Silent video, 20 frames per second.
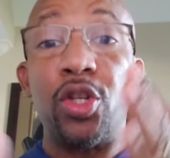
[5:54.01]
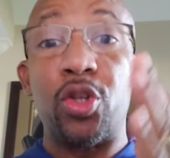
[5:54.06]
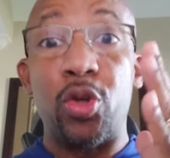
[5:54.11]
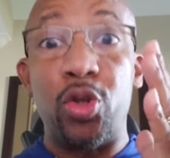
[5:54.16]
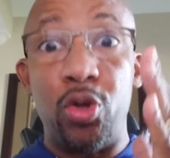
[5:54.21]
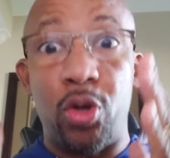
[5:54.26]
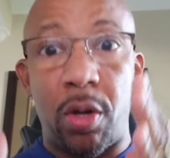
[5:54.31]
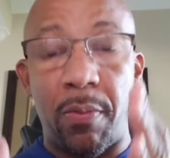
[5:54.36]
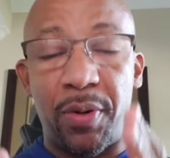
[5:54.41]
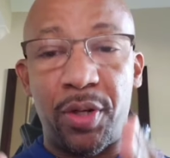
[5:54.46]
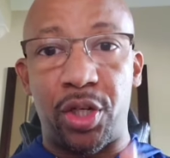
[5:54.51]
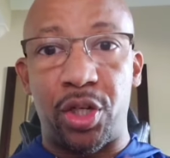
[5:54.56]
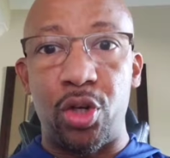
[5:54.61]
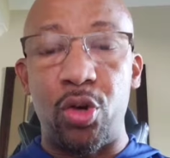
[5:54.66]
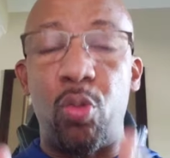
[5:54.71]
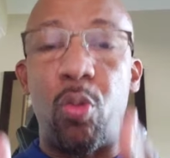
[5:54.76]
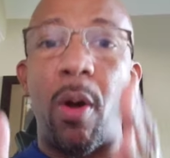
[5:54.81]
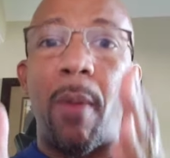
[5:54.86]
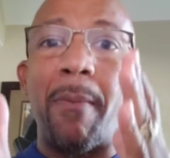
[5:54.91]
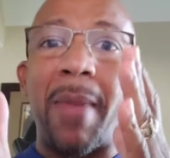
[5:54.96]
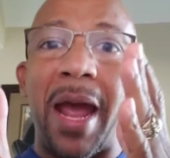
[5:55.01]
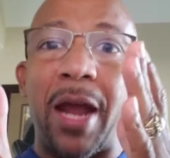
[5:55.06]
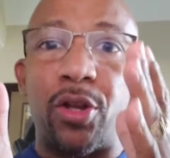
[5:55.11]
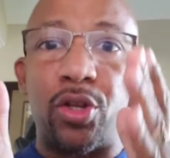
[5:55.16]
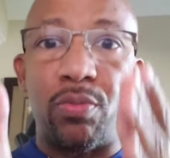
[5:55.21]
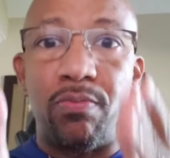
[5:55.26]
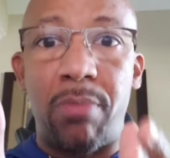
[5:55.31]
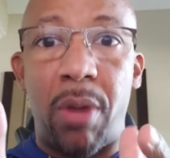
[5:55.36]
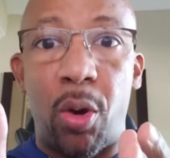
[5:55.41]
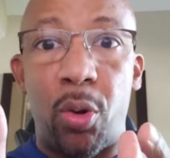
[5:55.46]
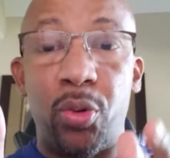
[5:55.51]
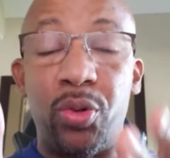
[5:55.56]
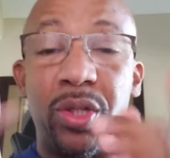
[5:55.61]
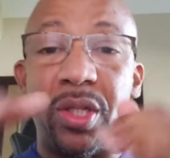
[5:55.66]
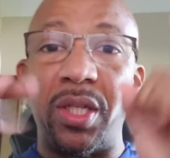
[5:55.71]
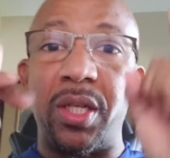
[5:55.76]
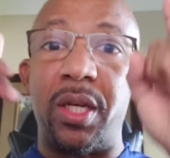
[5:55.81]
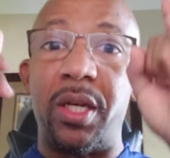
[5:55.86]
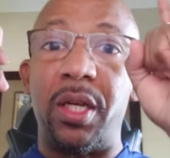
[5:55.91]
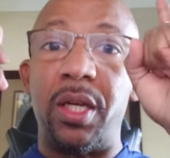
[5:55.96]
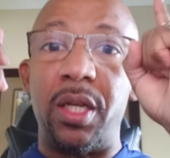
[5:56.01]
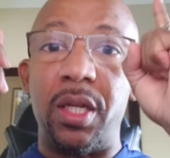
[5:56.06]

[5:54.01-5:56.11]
so you can pursue what matters most